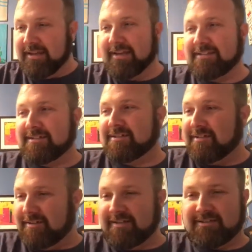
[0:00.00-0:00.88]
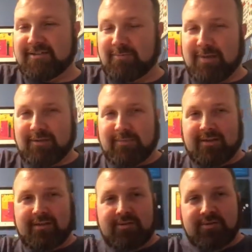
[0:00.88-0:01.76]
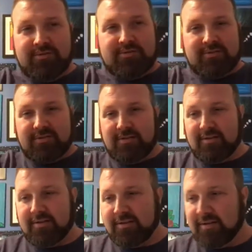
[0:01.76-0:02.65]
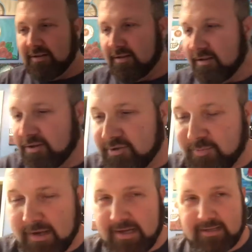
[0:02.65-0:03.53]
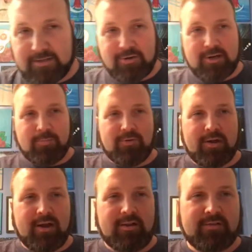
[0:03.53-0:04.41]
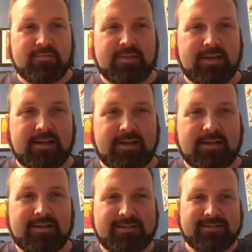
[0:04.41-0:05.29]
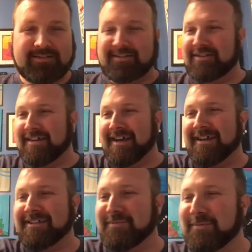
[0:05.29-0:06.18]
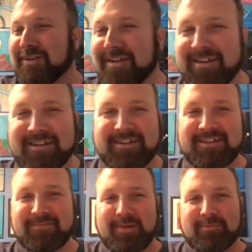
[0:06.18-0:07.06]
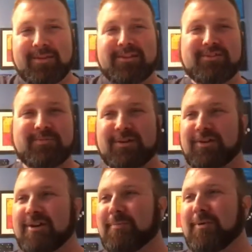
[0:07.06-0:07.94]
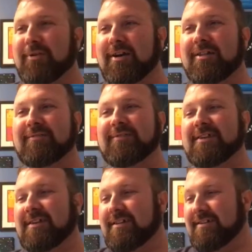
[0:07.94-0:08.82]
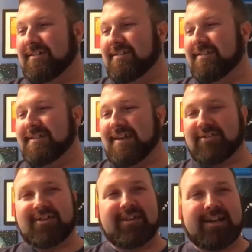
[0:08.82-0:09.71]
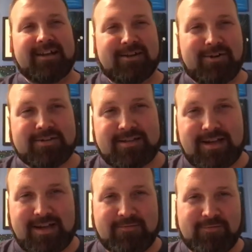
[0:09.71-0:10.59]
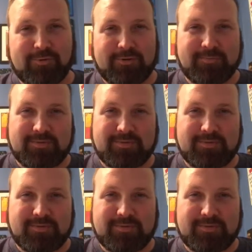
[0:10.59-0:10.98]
It's gonna make me lose my grip on all of the you got it, Sparty. It's gonna make me lose my grip on all of the South Carolina cards that I have for it.